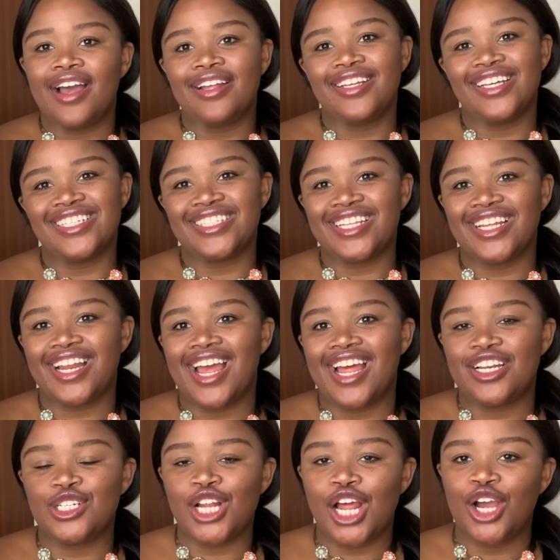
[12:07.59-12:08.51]
Yesterday
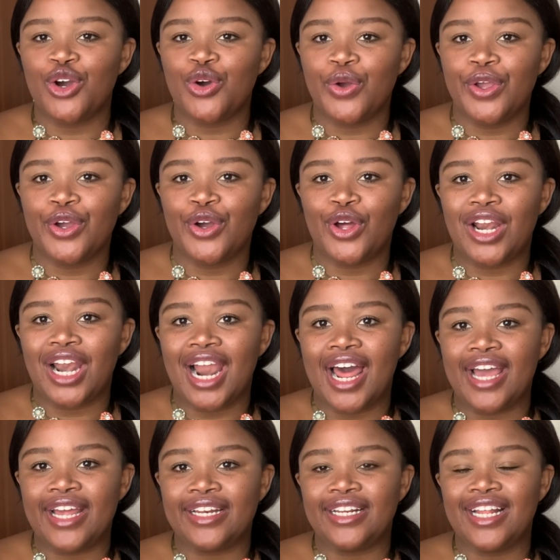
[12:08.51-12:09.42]
I tried going
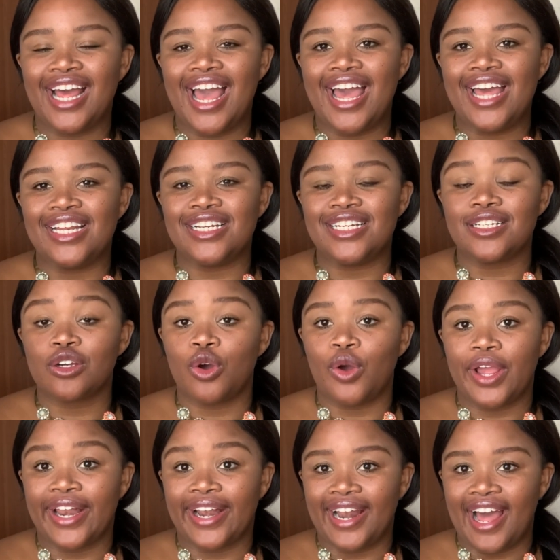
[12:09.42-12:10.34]
online and
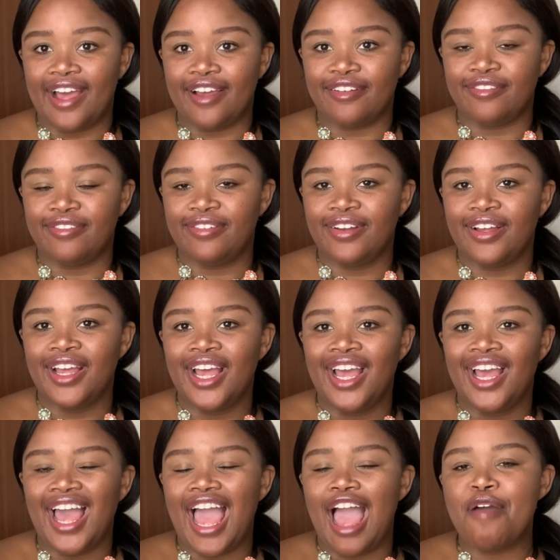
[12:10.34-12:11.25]
going live.
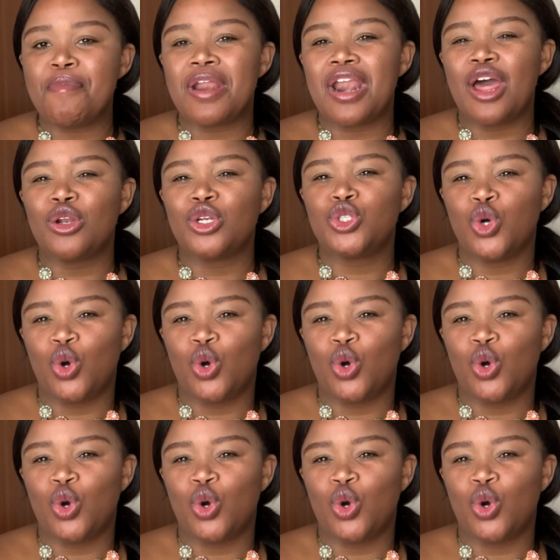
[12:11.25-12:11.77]
Am I not